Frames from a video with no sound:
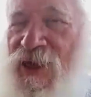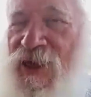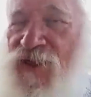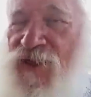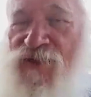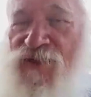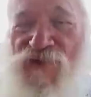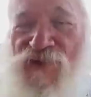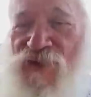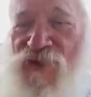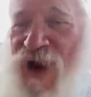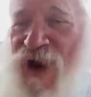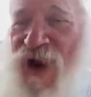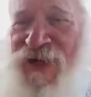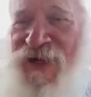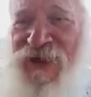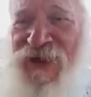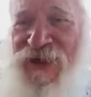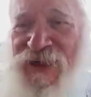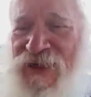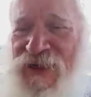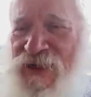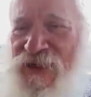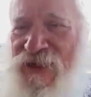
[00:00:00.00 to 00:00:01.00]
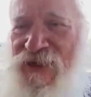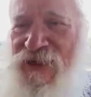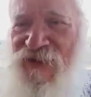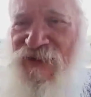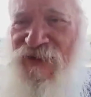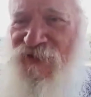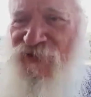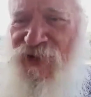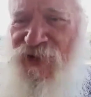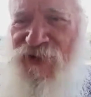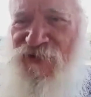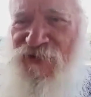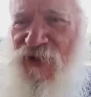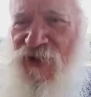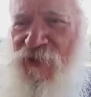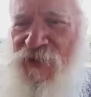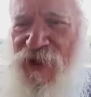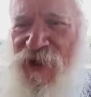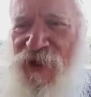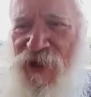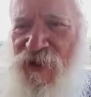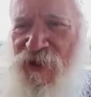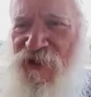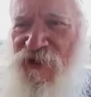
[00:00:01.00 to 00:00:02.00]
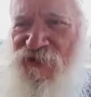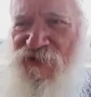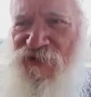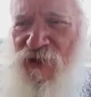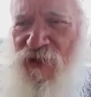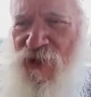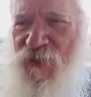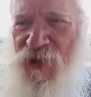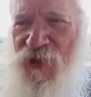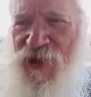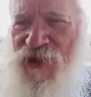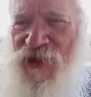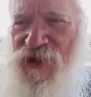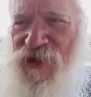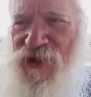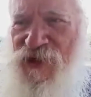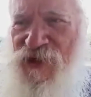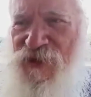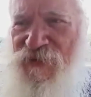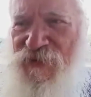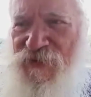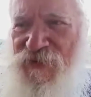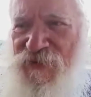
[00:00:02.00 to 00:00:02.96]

is radically different from the other four books.